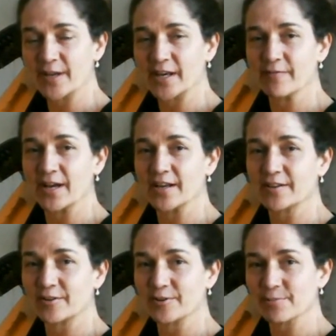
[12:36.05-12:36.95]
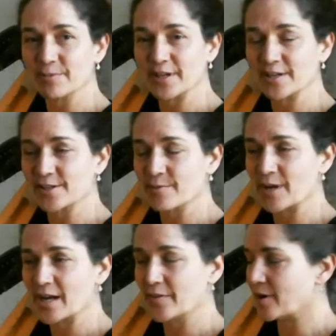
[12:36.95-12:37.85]
and I've had to learn some things
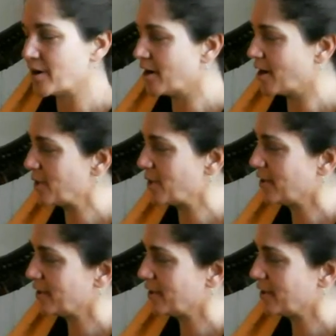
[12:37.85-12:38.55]
about the harp